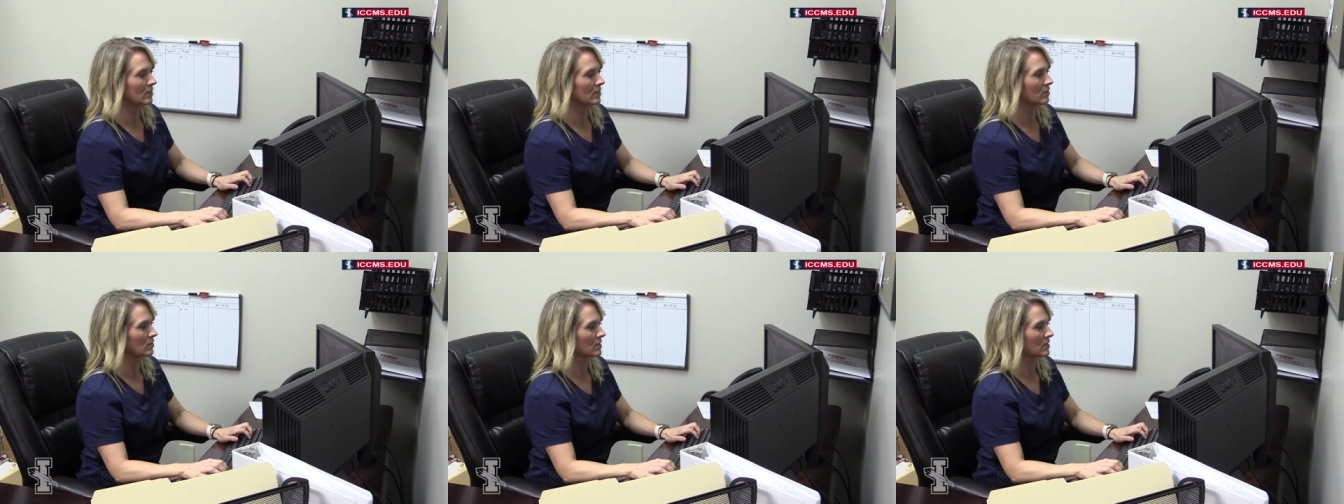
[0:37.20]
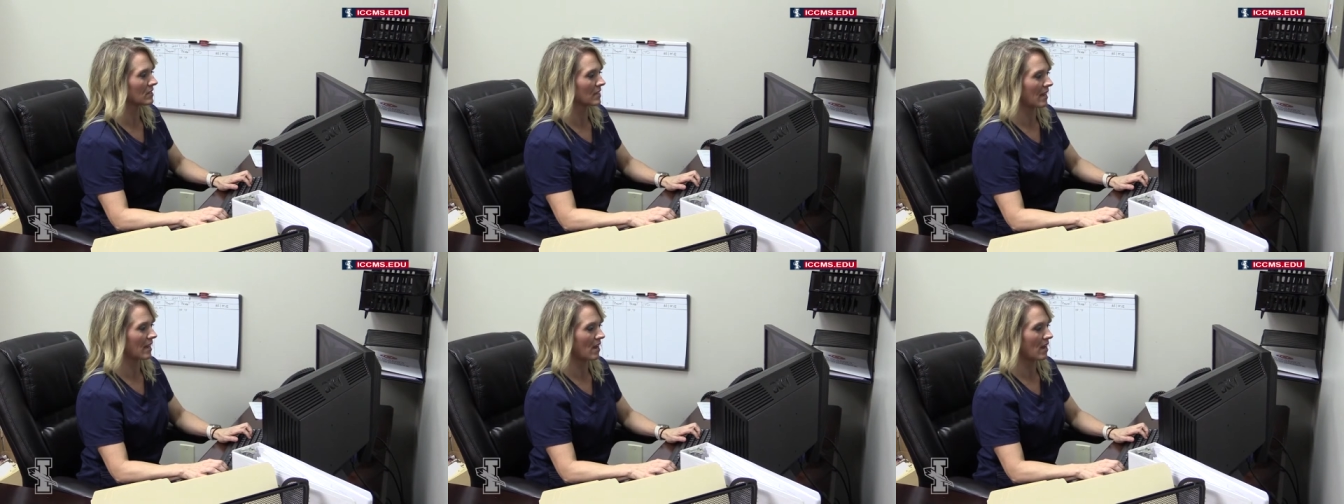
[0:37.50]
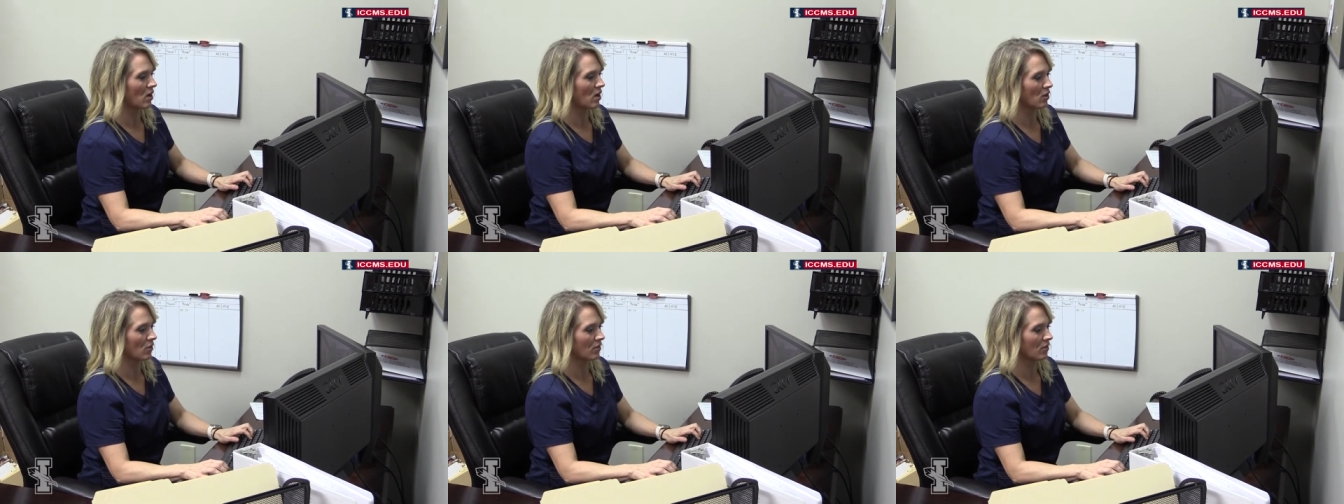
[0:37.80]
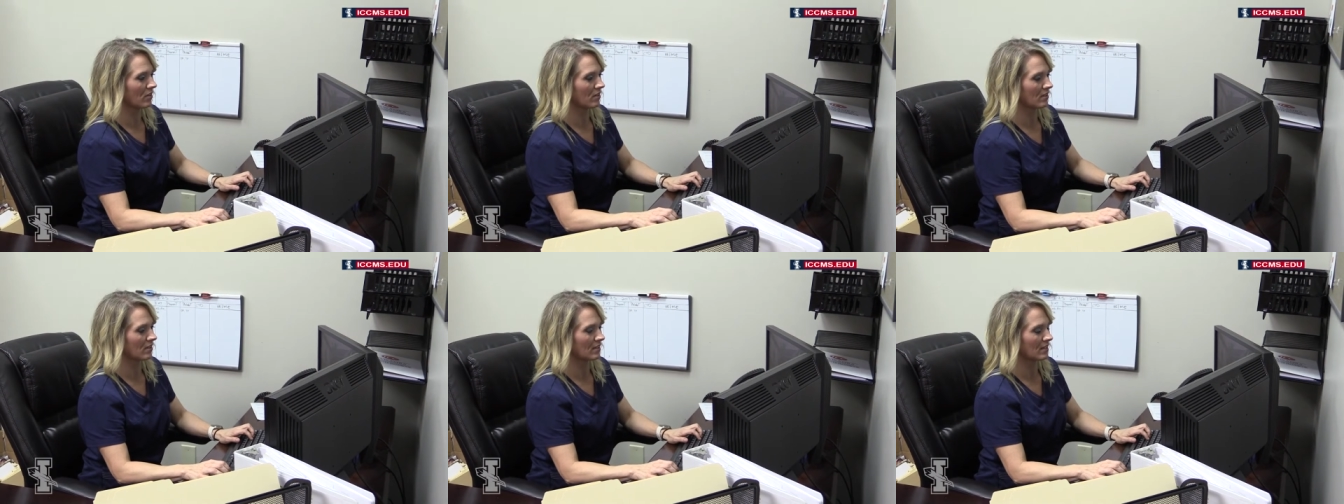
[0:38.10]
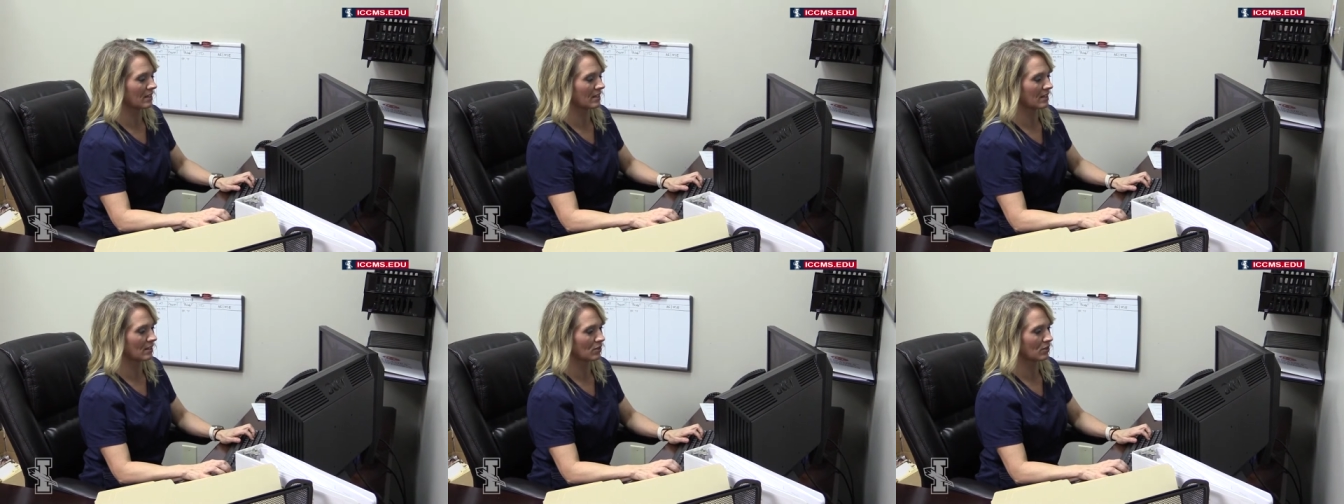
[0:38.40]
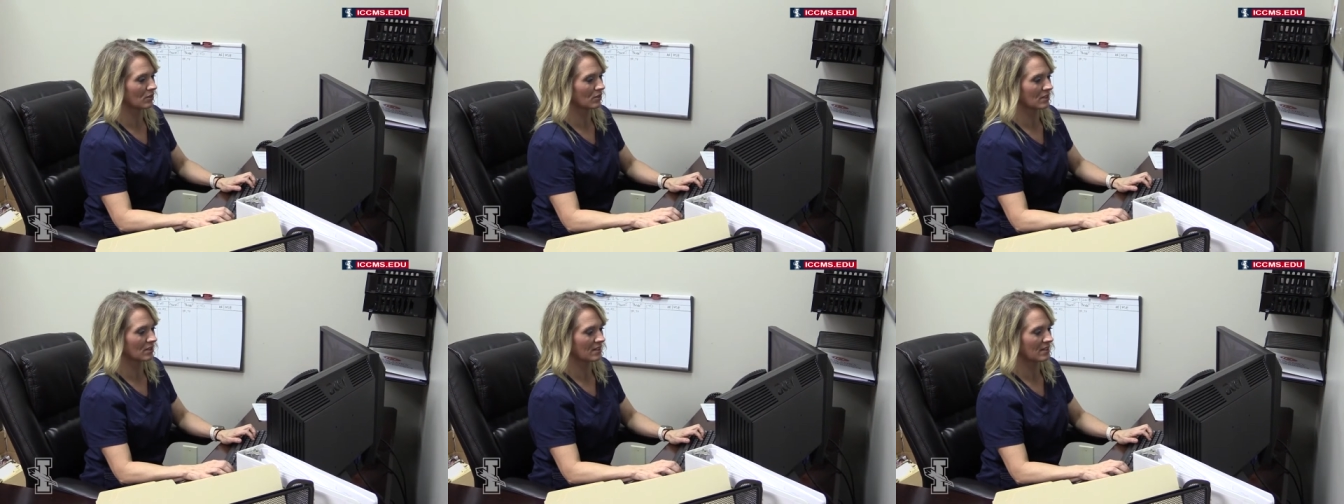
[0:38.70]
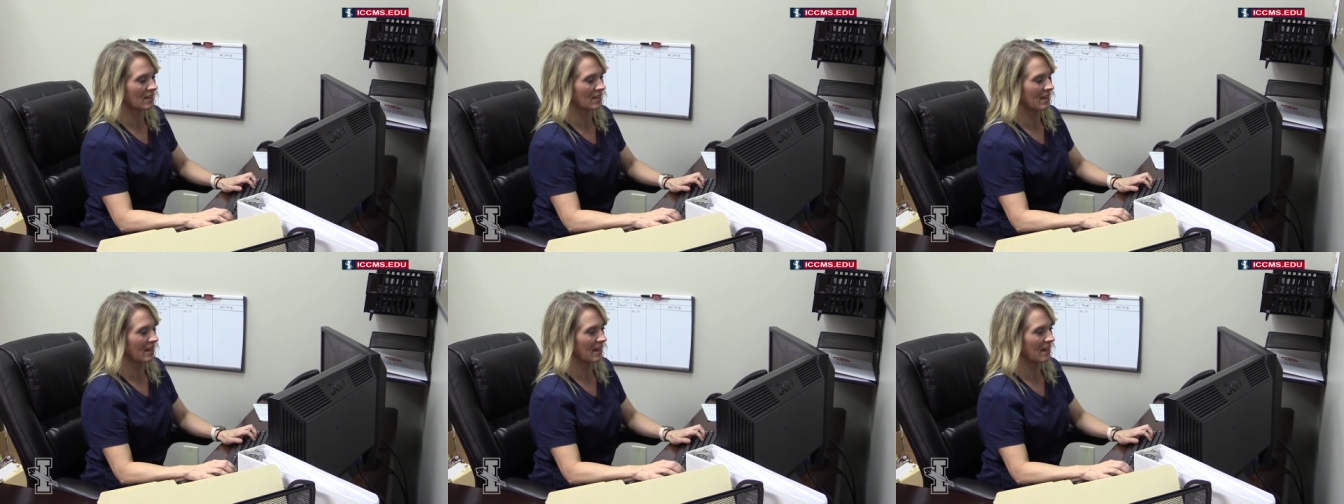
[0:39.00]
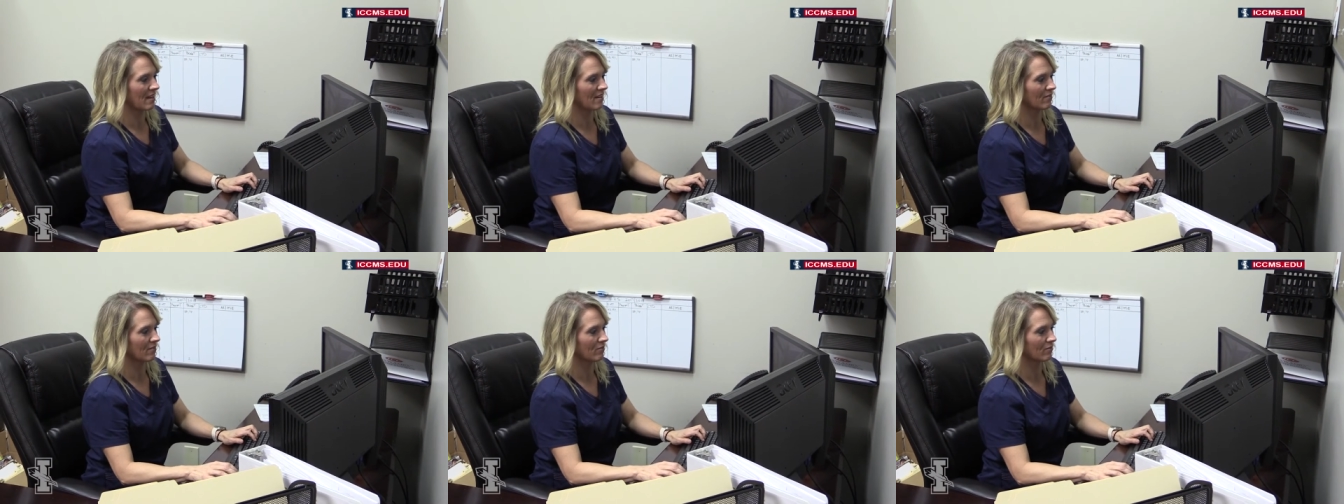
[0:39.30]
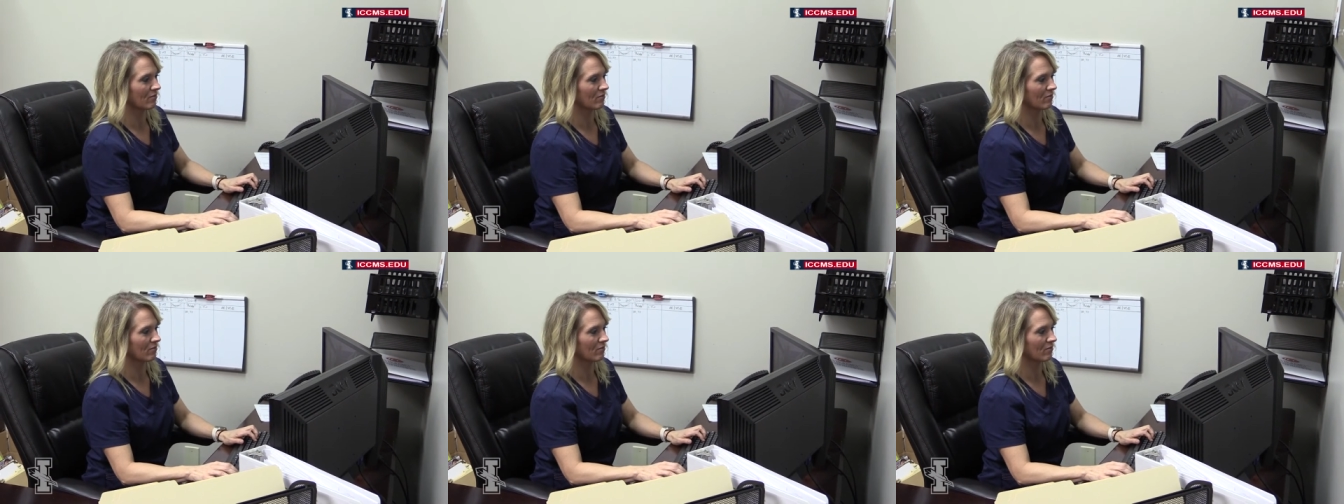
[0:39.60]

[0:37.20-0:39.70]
of support from my occupational therapy assistant family